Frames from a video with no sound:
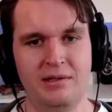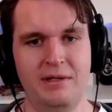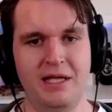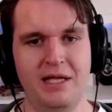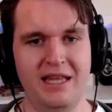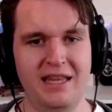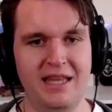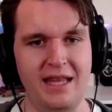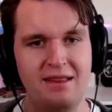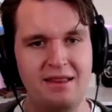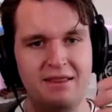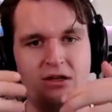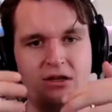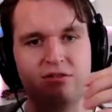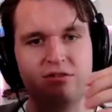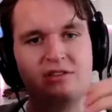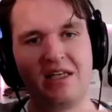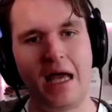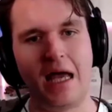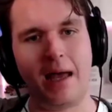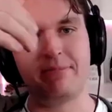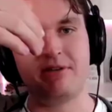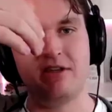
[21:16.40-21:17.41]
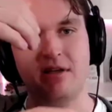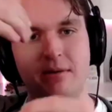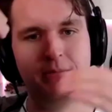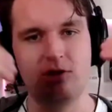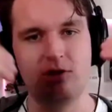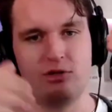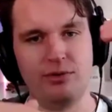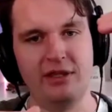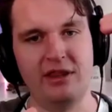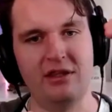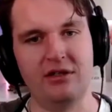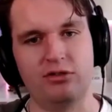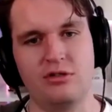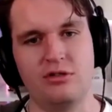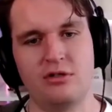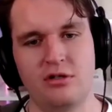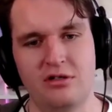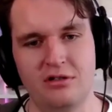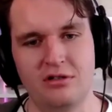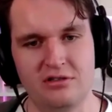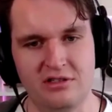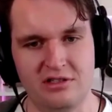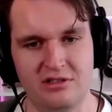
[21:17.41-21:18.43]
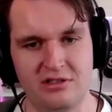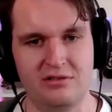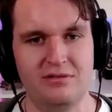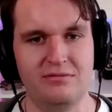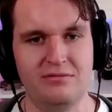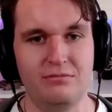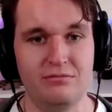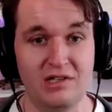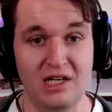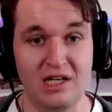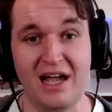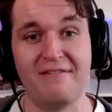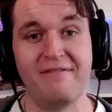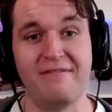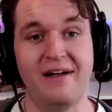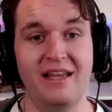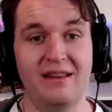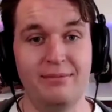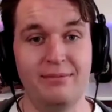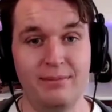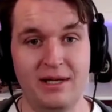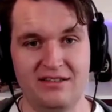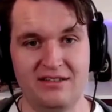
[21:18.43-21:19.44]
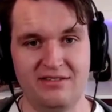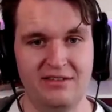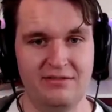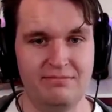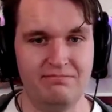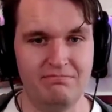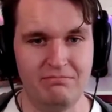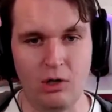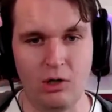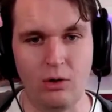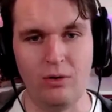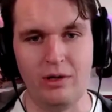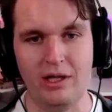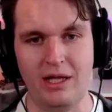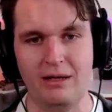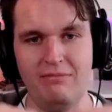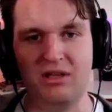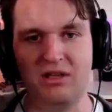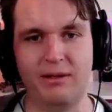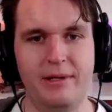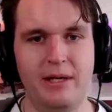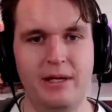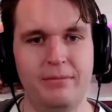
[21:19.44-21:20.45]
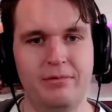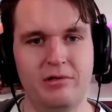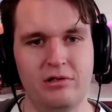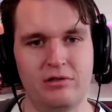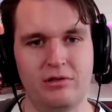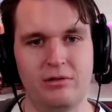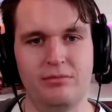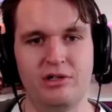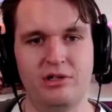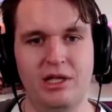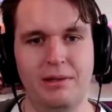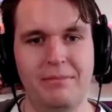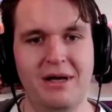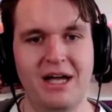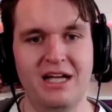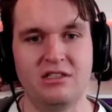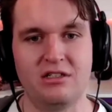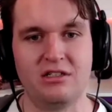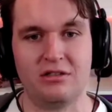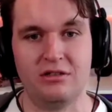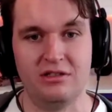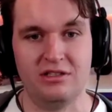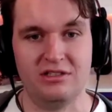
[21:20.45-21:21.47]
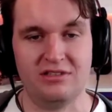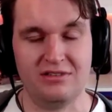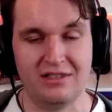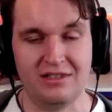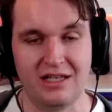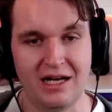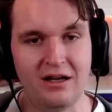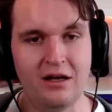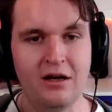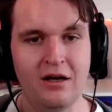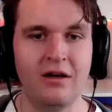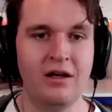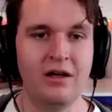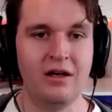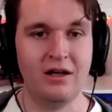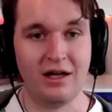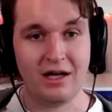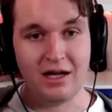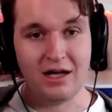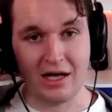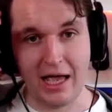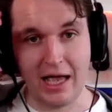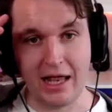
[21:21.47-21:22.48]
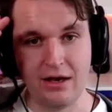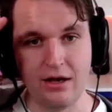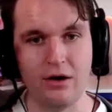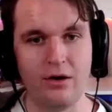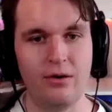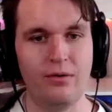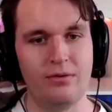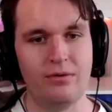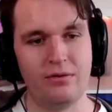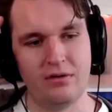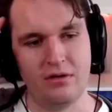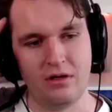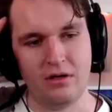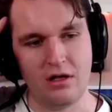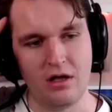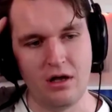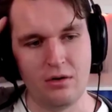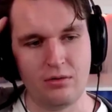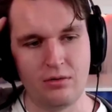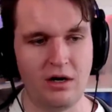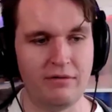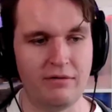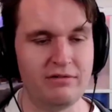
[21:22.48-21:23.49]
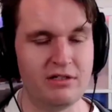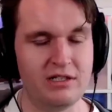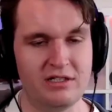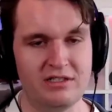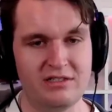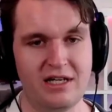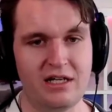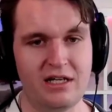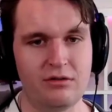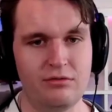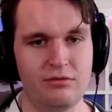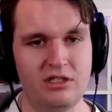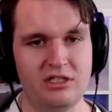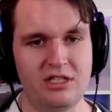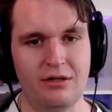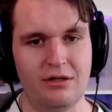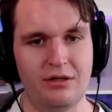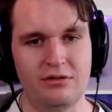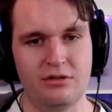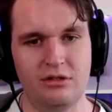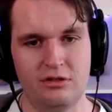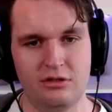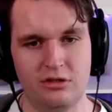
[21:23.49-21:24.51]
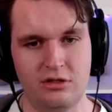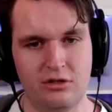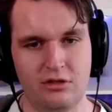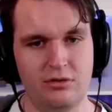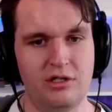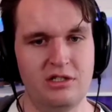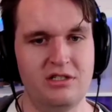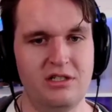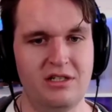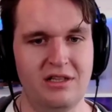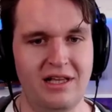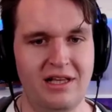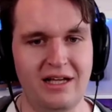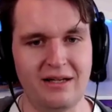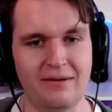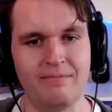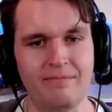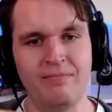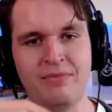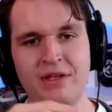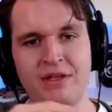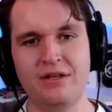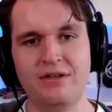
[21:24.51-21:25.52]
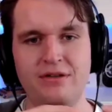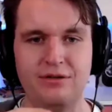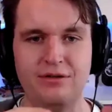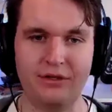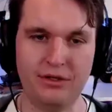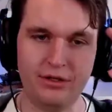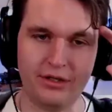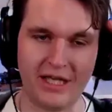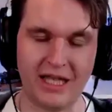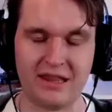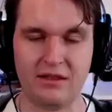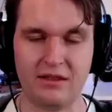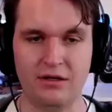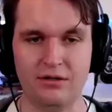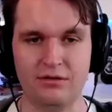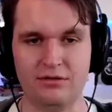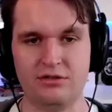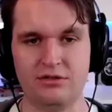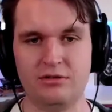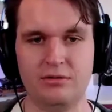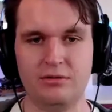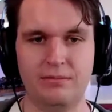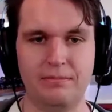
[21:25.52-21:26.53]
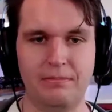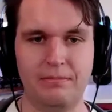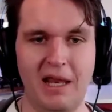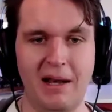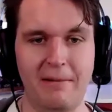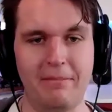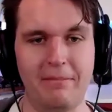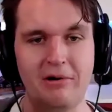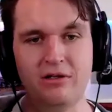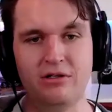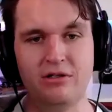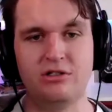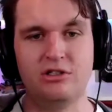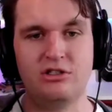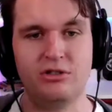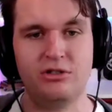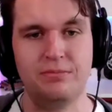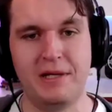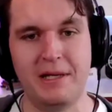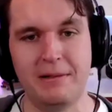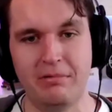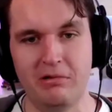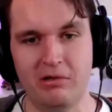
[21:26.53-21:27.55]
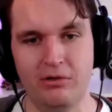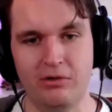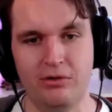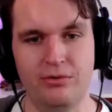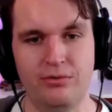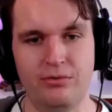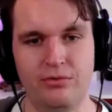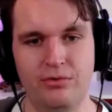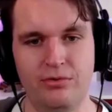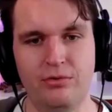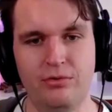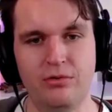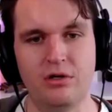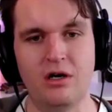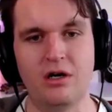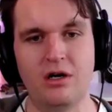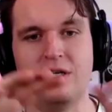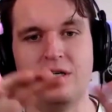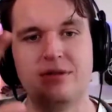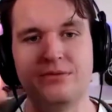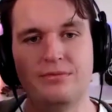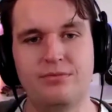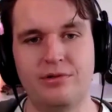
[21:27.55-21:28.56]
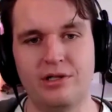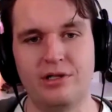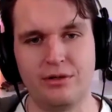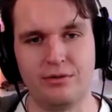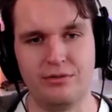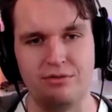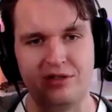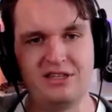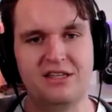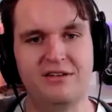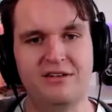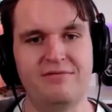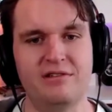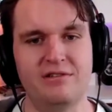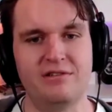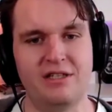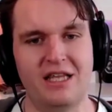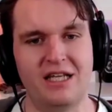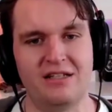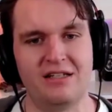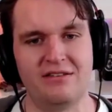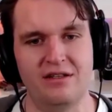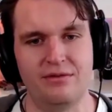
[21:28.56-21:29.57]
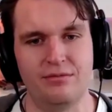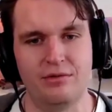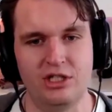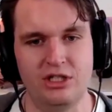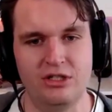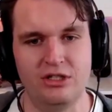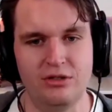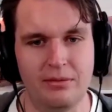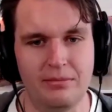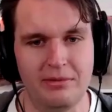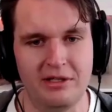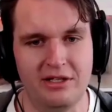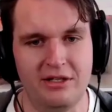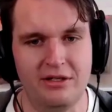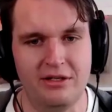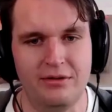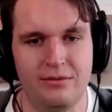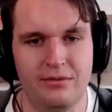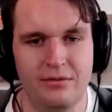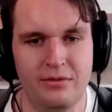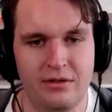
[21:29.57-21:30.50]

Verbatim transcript: and then those gaps in between those circles is what i find makes the whole mvp program really magical is that i know oh governance i can reach out to, to christian like you, you get those pinpointers to people who who aren't working with different things than what you normally do